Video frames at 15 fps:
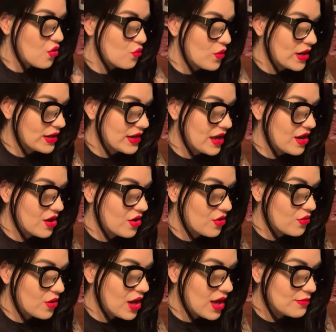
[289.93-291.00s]
Right
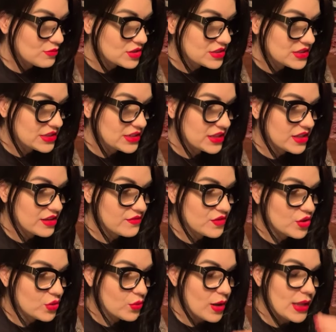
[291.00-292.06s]
now, I'm just going to give
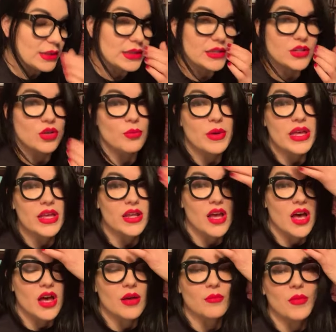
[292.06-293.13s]
you a little bit
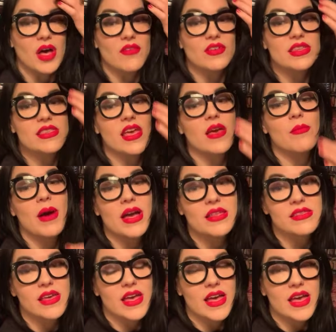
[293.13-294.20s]
um, of a day by
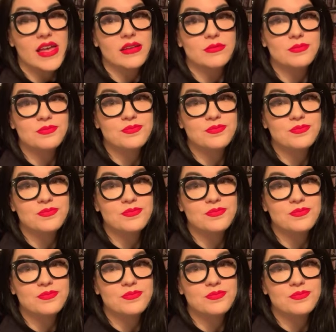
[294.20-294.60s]
day,